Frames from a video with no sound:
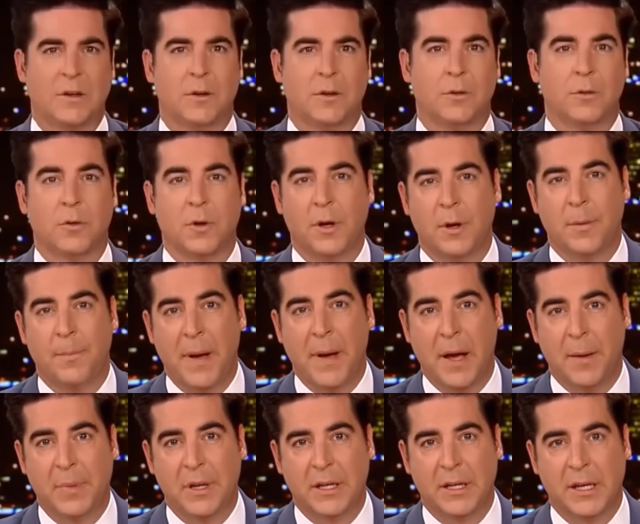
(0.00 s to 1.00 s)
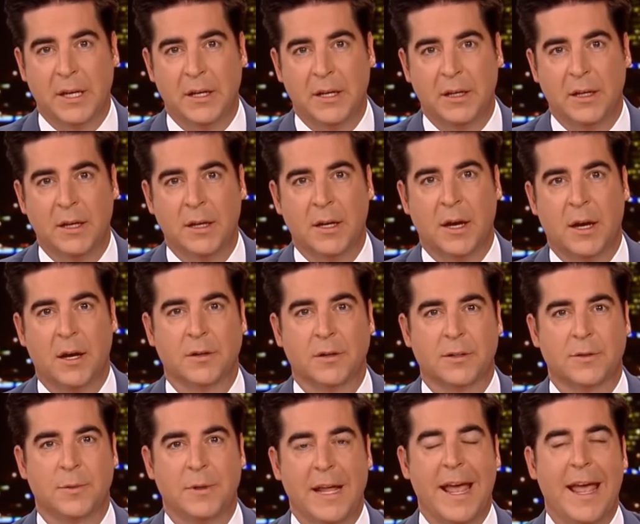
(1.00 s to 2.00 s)
Republican
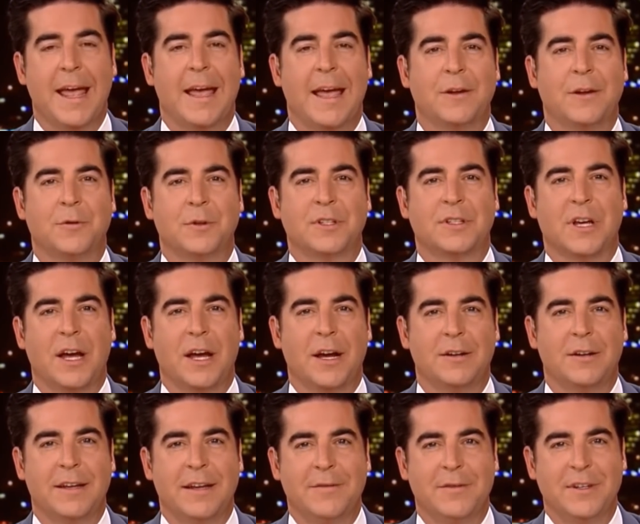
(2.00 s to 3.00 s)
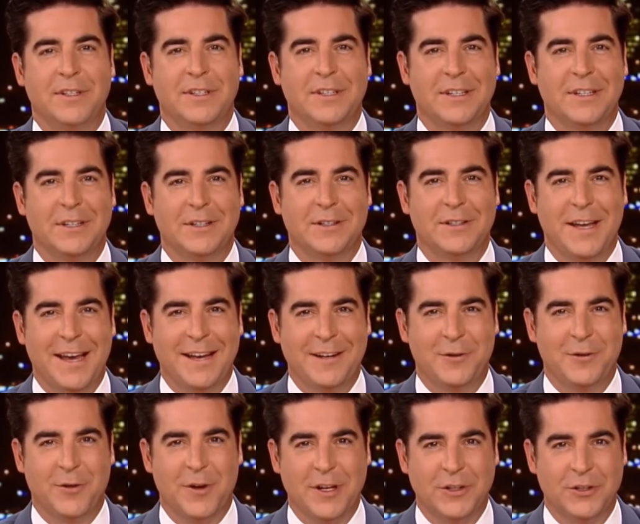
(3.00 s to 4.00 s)
Congressman and retired Navy SEAL Dan
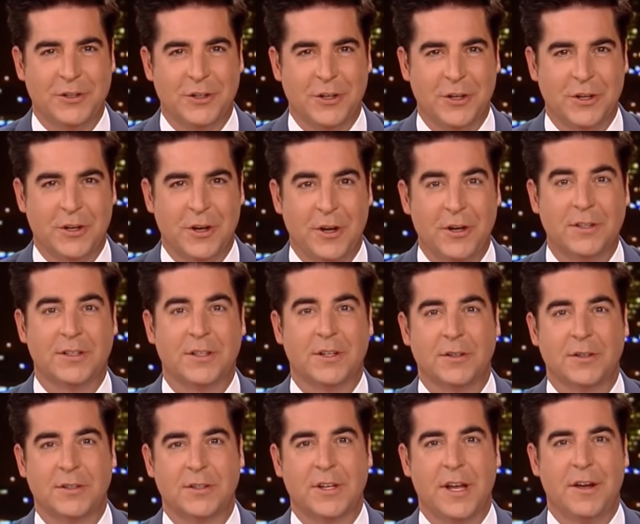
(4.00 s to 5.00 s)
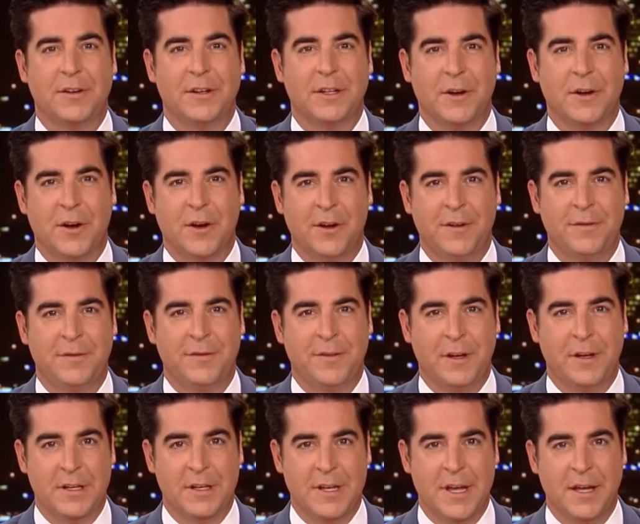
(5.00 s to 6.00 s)
Crenshaw also sounding off
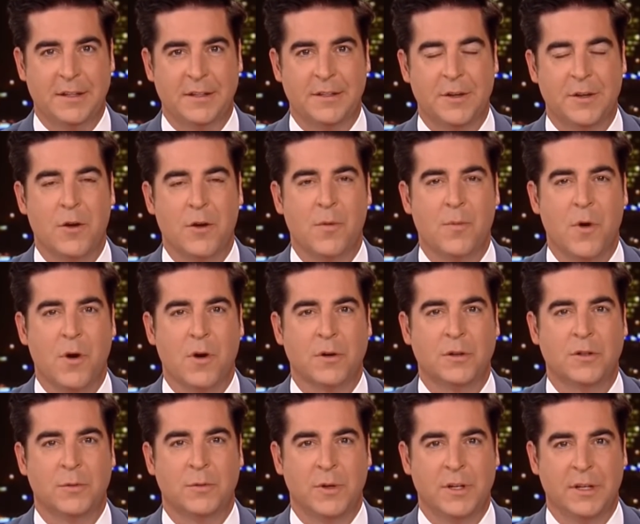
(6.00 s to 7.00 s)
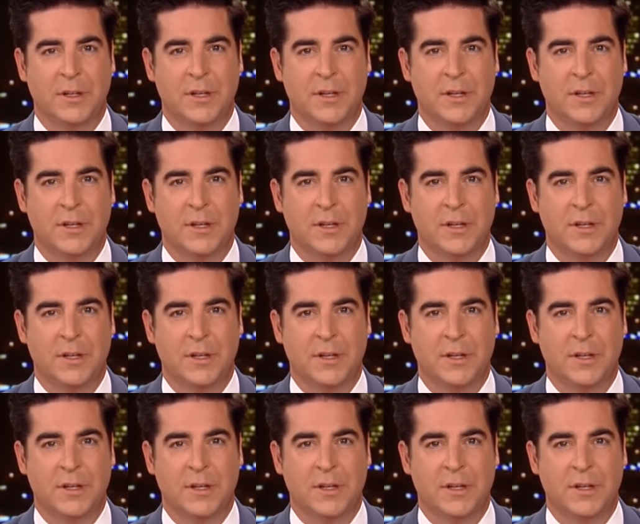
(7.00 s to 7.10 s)
against Omar, tweeting